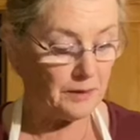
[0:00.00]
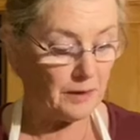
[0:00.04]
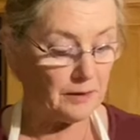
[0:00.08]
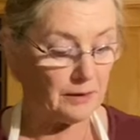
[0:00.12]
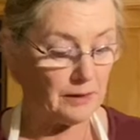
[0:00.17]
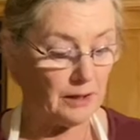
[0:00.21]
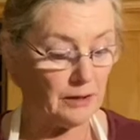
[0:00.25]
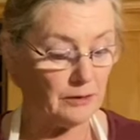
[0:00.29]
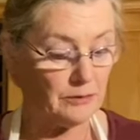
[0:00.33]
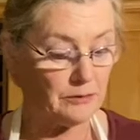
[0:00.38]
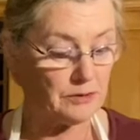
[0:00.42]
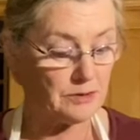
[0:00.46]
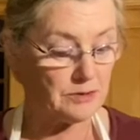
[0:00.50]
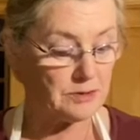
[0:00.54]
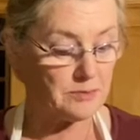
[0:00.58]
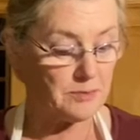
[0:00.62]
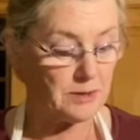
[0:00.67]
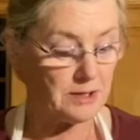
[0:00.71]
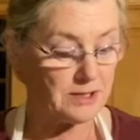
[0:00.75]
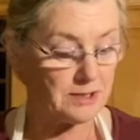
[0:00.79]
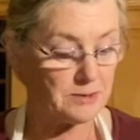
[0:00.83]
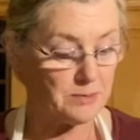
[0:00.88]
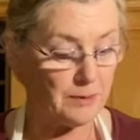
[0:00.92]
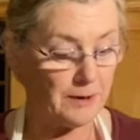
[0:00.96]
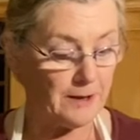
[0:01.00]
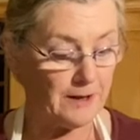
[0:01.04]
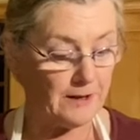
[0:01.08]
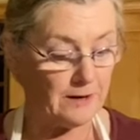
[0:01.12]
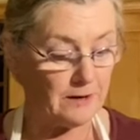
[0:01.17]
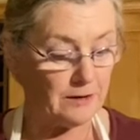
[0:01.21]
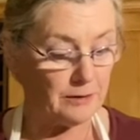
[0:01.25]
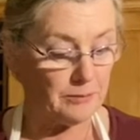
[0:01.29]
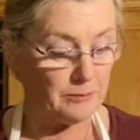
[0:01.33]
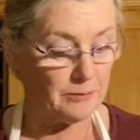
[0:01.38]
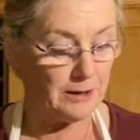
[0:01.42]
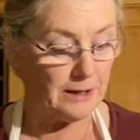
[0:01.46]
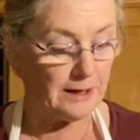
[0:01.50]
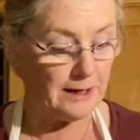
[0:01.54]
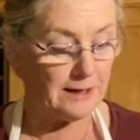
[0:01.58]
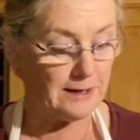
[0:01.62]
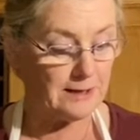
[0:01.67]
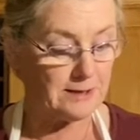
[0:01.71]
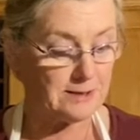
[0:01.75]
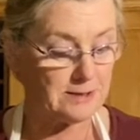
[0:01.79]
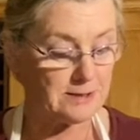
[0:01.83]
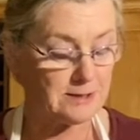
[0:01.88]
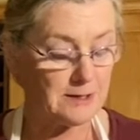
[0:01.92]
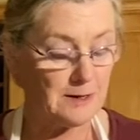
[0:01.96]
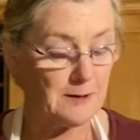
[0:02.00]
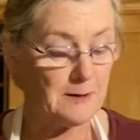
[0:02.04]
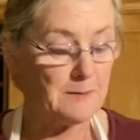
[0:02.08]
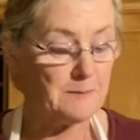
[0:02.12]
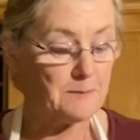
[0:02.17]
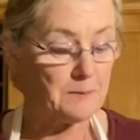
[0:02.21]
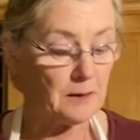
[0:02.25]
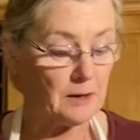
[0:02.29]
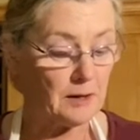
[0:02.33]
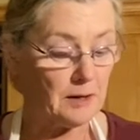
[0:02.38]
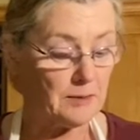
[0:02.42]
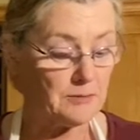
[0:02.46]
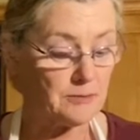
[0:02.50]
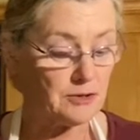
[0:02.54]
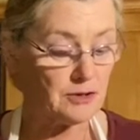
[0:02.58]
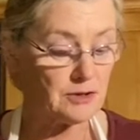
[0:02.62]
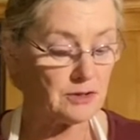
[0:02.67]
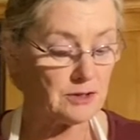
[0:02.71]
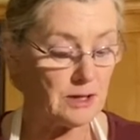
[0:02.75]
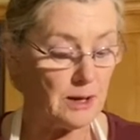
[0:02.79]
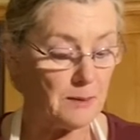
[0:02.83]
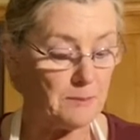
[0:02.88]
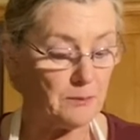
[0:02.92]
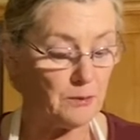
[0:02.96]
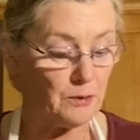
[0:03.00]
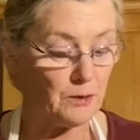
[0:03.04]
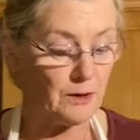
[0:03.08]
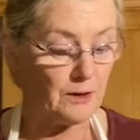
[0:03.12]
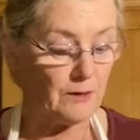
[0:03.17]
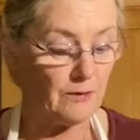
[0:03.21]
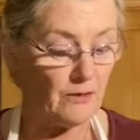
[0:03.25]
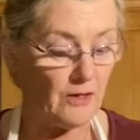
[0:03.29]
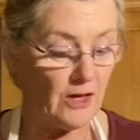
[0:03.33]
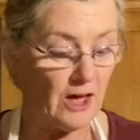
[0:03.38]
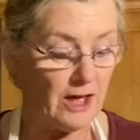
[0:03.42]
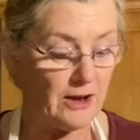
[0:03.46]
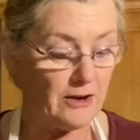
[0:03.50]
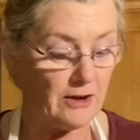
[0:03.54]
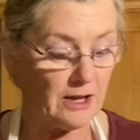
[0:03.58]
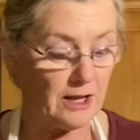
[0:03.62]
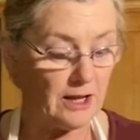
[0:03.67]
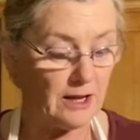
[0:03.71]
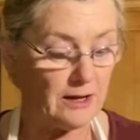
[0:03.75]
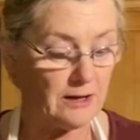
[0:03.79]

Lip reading: Now there's mixed peel on my list, and I'm just not putting that in.